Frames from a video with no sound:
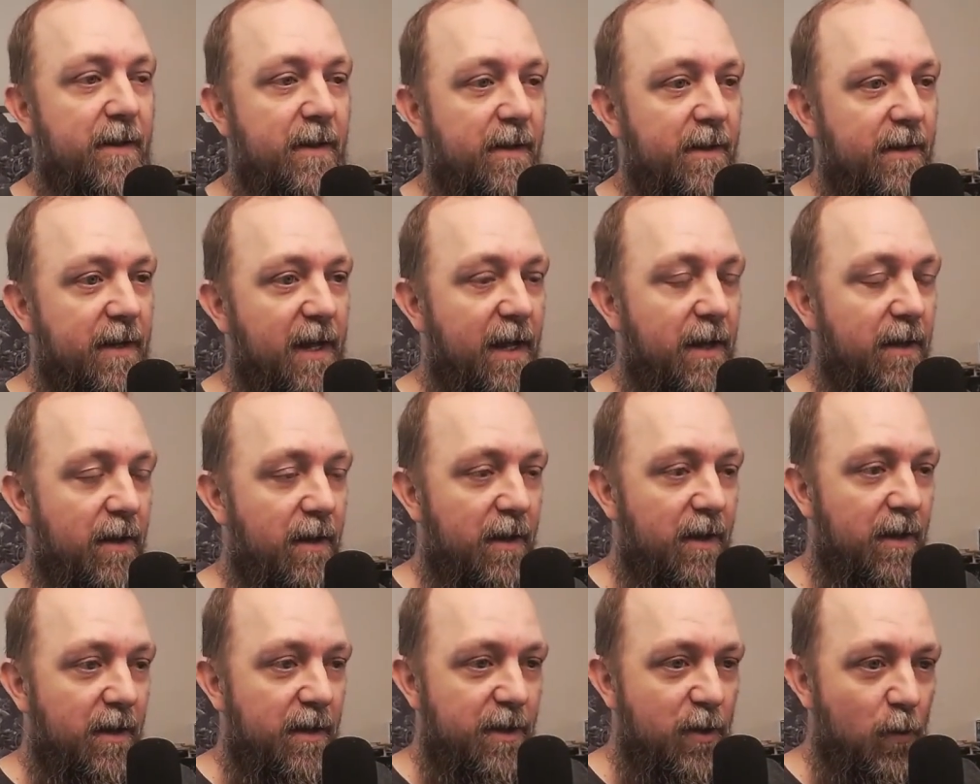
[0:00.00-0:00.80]
Okay.
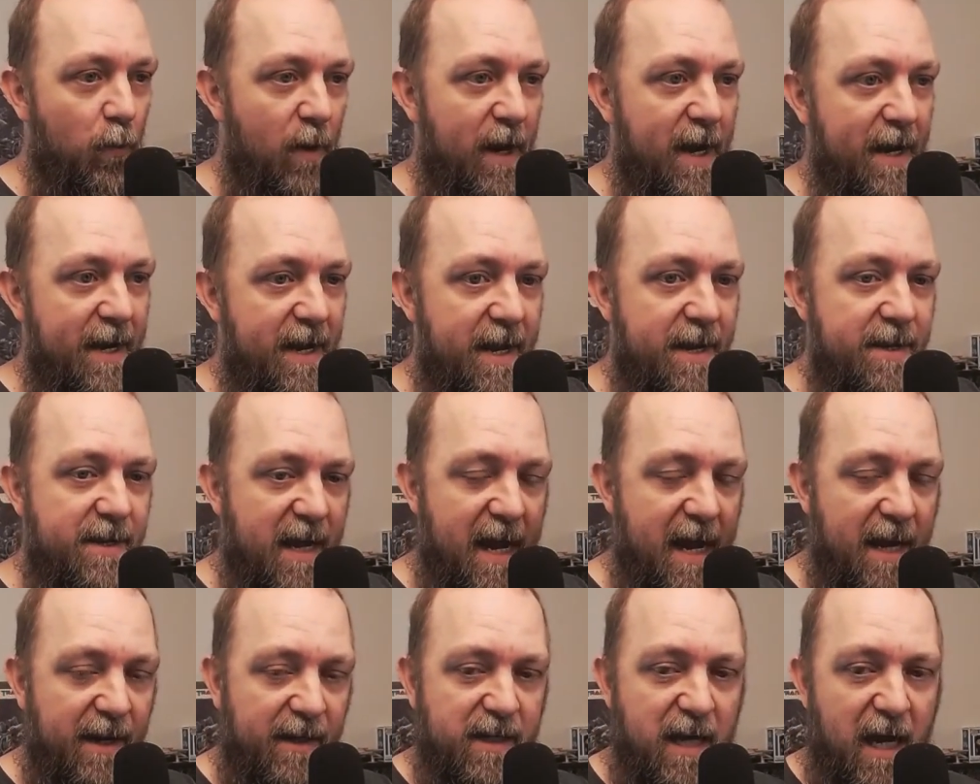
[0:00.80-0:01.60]
You went in, you
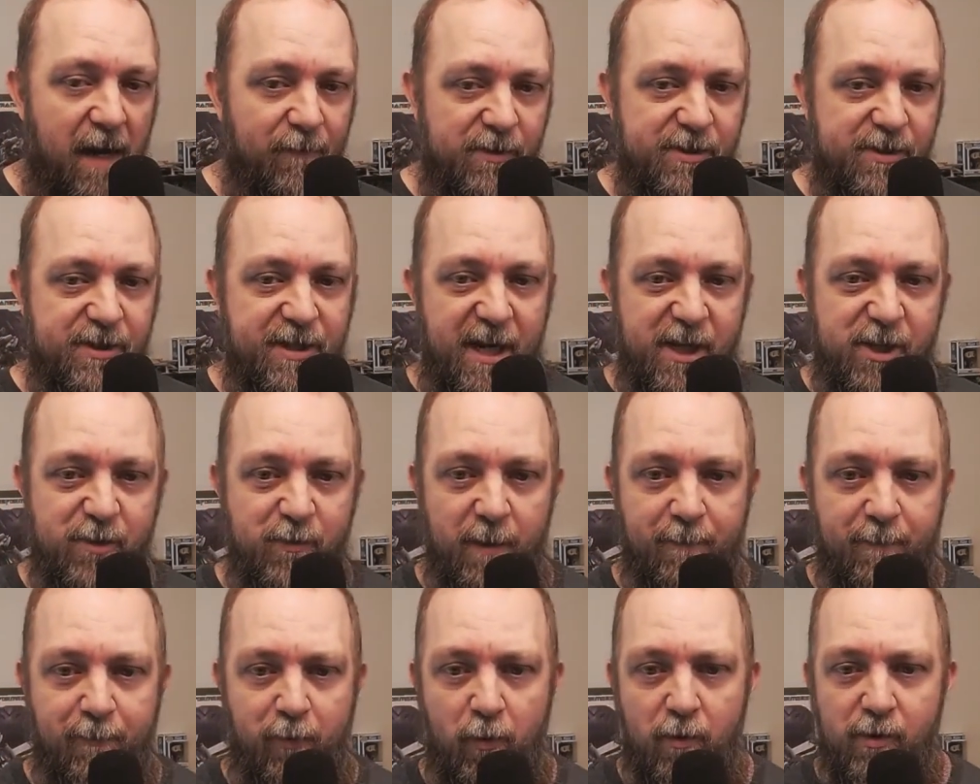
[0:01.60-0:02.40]
had a conversation
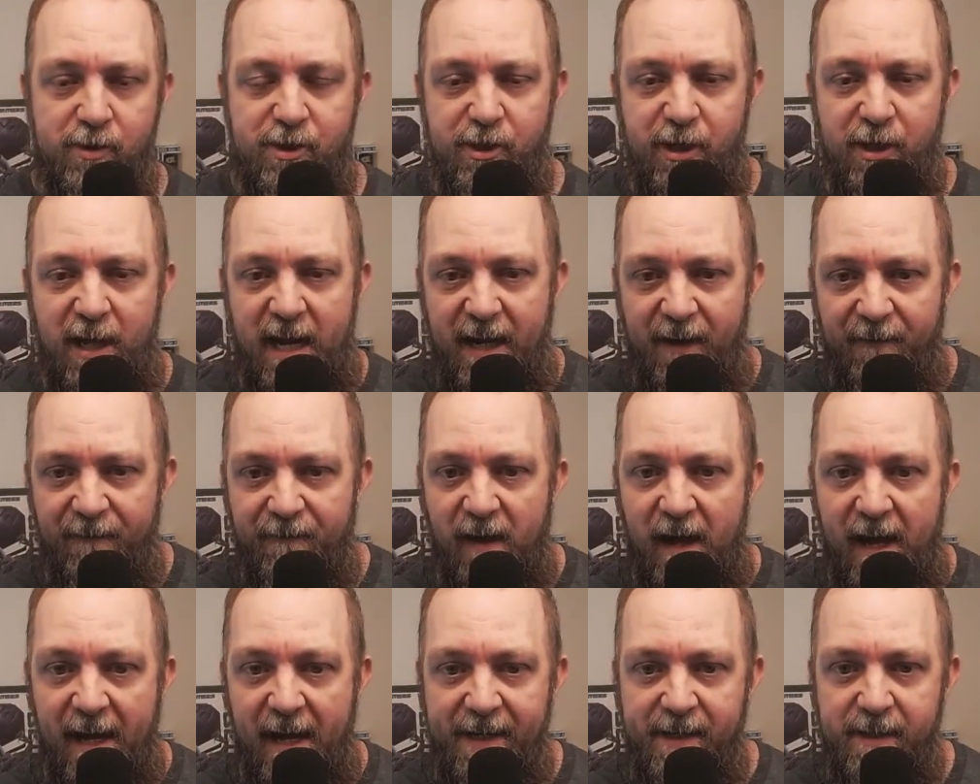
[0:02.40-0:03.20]
with a person, you had to
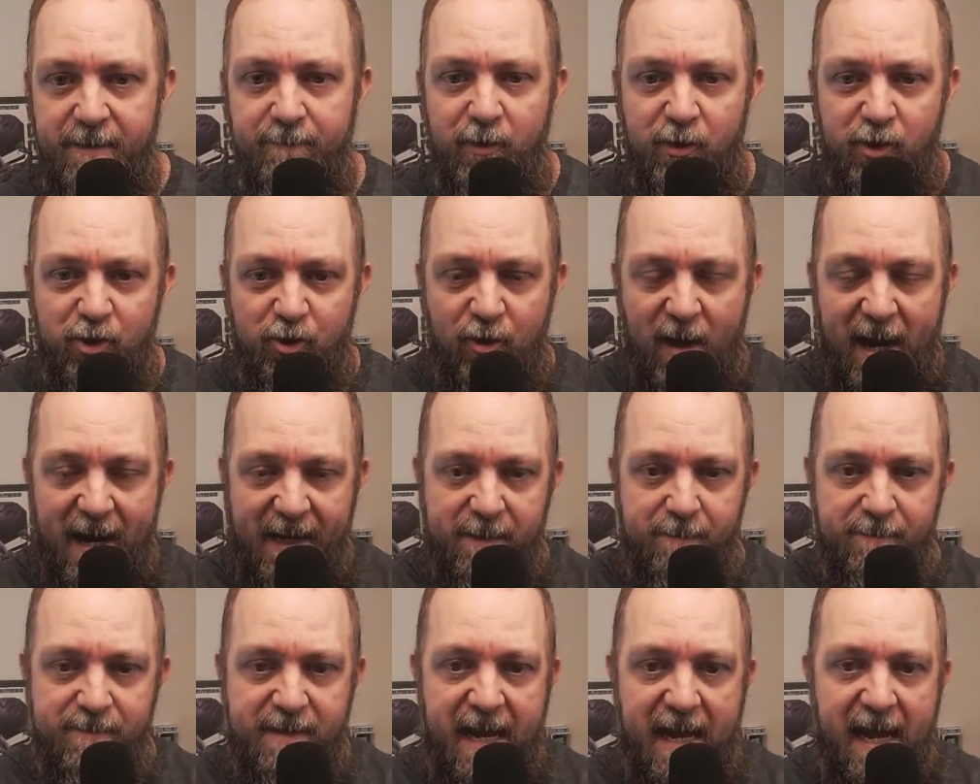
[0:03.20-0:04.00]
find him, you
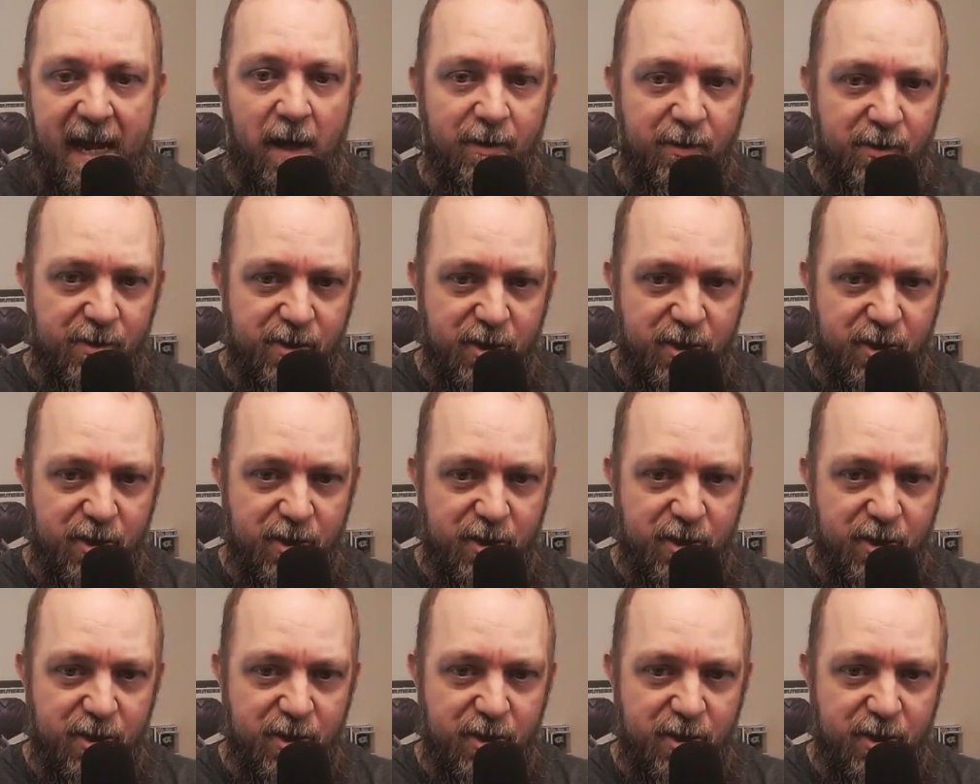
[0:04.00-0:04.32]
tracked him down, you